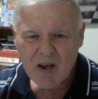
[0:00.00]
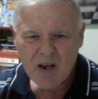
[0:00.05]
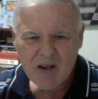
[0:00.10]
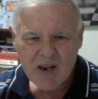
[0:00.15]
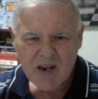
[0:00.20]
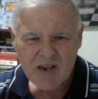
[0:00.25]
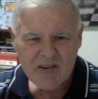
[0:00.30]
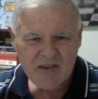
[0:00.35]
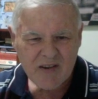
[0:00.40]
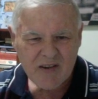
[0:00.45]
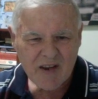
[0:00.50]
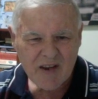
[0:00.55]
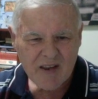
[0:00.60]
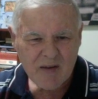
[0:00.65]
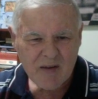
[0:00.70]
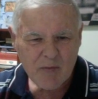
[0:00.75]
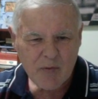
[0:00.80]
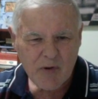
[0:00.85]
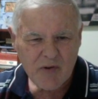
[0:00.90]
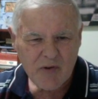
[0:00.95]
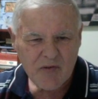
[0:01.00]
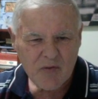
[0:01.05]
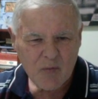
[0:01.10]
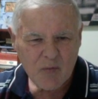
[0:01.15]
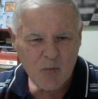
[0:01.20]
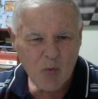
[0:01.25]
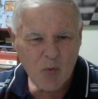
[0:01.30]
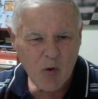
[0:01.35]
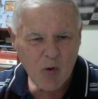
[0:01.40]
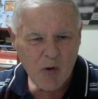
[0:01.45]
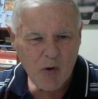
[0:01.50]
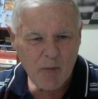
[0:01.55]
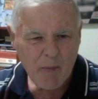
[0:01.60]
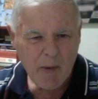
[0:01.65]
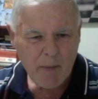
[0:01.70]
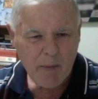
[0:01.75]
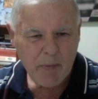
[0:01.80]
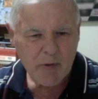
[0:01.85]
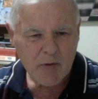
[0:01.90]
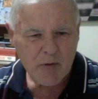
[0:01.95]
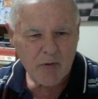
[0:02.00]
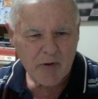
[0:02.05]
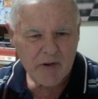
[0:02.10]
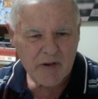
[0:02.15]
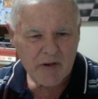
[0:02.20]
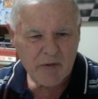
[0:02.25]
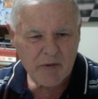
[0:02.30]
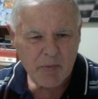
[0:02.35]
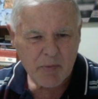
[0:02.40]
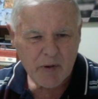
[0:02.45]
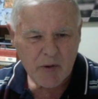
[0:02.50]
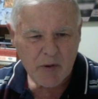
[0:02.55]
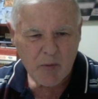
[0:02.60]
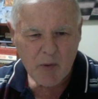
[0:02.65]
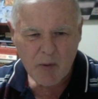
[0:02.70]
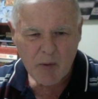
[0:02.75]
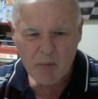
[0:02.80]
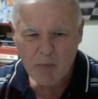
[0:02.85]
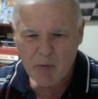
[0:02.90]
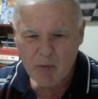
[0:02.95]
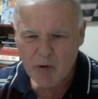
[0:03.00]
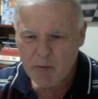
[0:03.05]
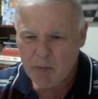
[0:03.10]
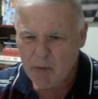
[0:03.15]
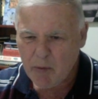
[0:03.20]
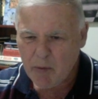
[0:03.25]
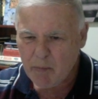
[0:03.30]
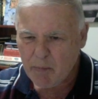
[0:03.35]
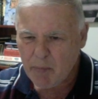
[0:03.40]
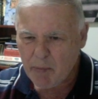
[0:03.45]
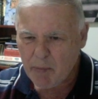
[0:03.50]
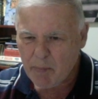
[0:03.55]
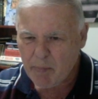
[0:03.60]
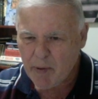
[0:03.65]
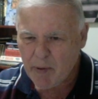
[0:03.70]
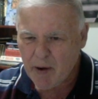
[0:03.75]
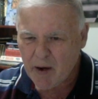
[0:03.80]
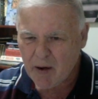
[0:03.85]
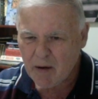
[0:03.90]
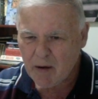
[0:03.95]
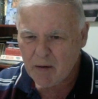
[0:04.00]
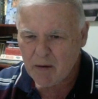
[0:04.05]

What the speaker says: That's another reason why maybe knight to b1 might have been a bit better.